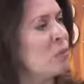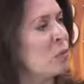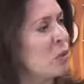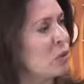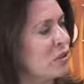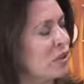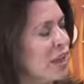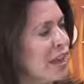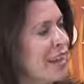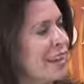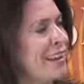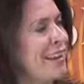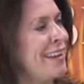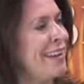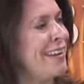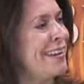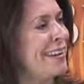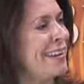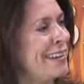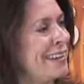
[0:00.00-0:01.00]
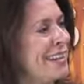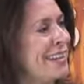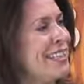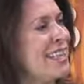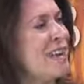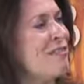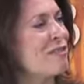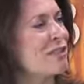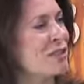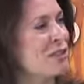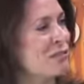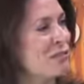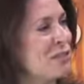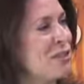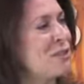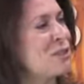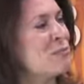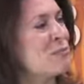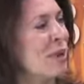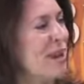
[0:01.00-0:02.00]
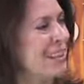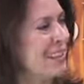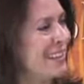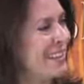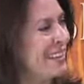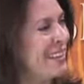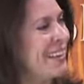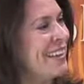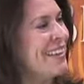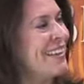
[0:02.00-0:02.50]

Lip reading: birthday, the 11th of this month.